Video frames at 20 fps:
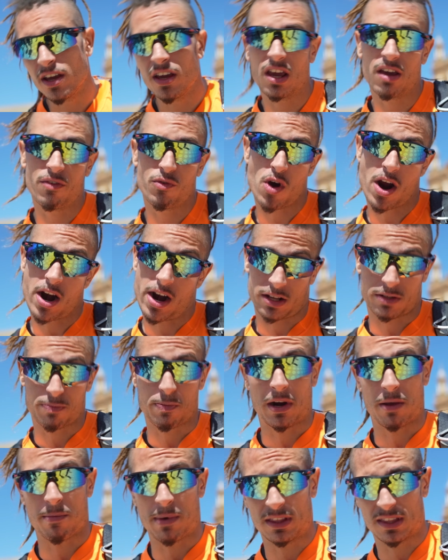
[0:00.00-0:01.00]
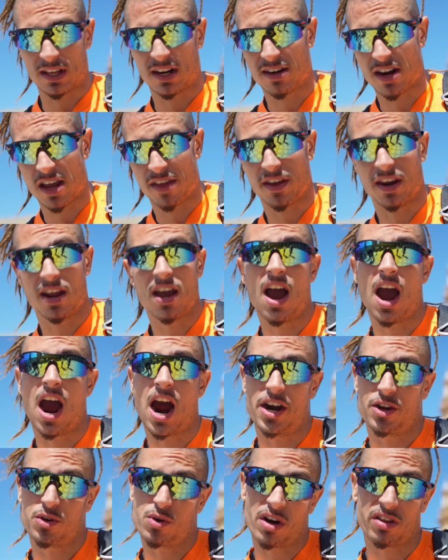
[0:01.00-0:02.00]
if you are an experimental rider
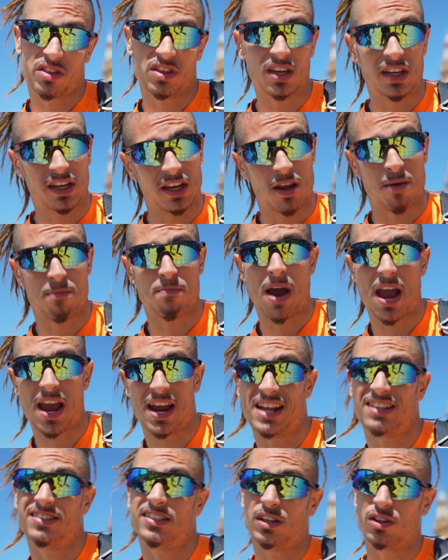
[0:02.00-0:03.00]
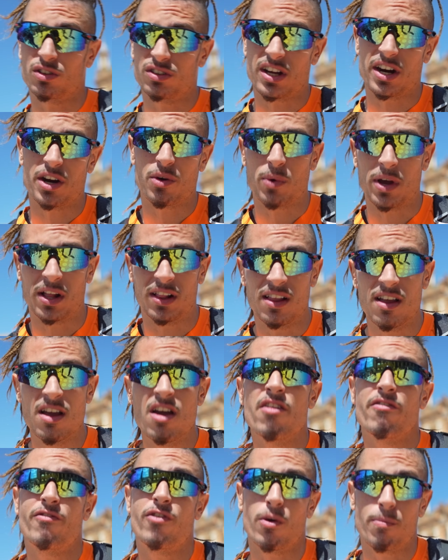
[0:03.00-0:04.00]
or you are thinking in buying a secondary wheel
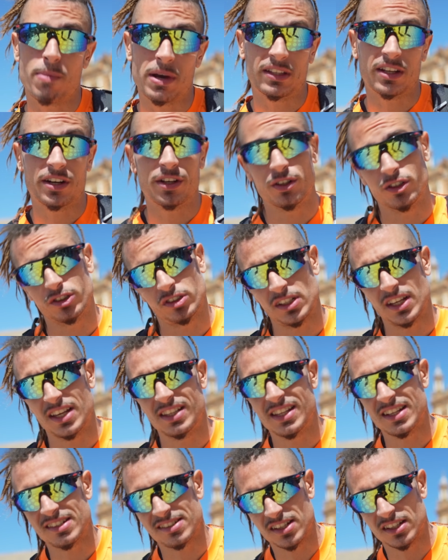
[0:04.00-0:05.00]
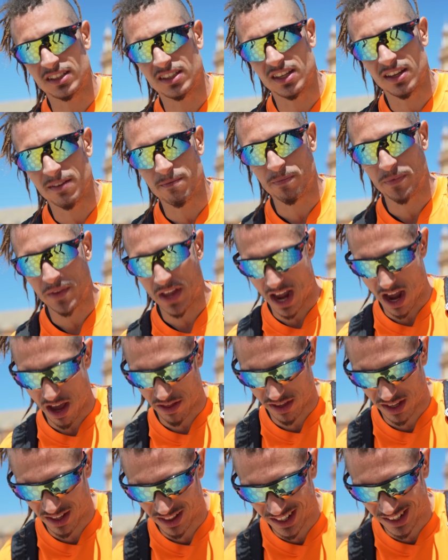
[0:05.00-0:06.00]
for better use in the city, I
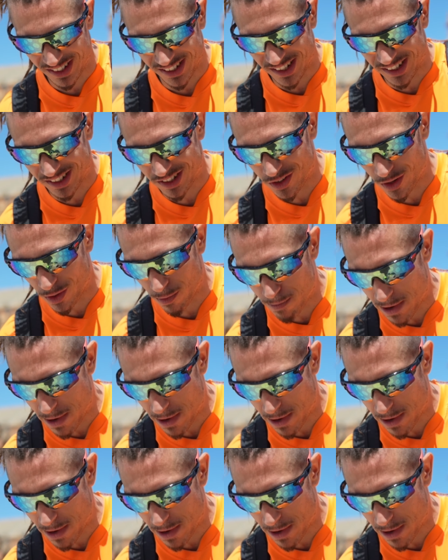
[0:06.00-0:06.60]
think this is your